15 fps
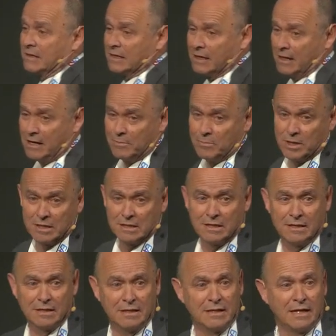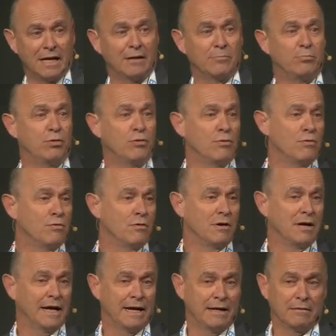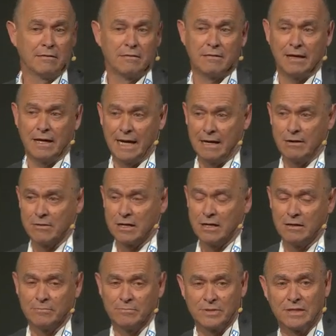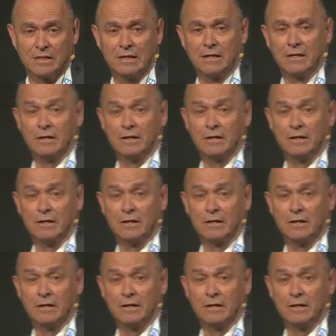climate, and poor health outcomes